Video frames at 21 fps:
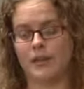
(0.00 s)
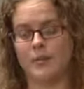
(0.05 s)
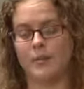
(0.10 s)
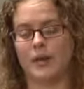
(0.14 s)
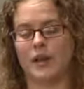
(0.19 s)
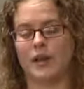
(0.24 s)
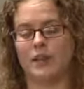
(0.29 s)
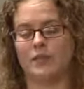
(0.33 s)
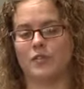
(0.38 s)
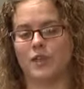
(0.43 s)

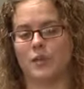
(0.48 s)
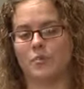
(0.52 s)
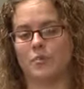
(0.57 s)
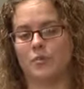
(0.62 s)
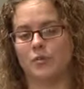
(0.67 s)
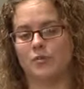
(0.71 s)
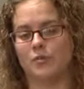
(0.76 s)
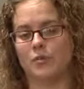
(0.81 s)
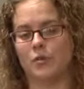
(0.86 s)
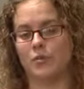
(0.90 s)
But if they
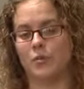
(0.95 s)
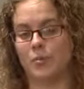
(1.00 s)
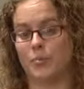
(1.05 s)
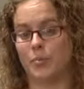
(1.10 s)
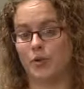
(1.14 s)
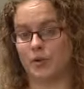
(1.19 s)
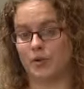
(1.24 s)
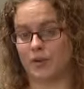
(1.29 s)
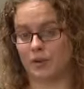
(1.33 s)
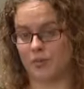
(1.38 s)
put forward
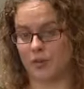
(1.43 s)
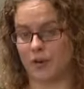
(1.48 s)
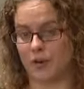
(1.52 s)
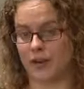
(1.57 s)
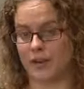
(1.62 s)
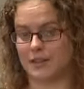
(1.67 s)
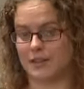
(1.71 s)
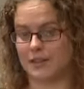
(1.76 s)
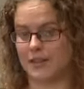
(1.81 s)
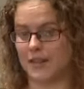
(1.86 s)
both a
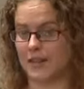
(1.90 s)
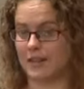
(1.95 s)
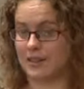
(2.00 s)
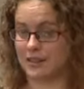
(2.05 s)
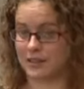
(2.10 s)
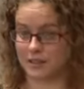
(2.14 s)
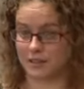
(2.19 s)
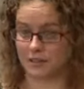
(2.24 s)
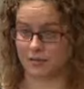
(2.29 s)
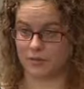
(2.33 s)
price and
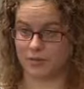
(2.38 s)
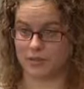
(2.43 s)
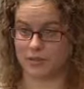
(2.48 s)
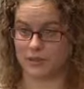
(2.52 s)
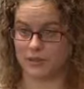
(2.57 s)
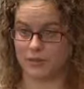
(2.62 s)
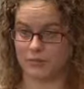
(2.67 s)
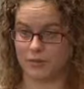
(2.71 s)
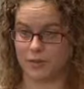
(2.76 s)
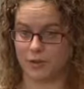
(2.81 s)
a service
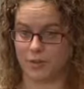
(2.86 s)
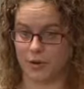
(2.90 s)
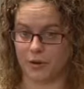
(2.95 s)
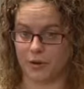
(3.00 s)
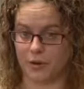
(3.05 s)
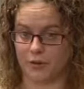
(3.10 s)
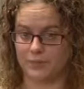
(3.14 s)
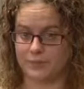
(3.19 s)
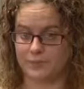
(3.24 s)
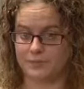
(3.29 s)
delivery
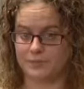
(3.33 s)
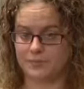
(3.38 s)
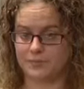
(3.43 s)
model,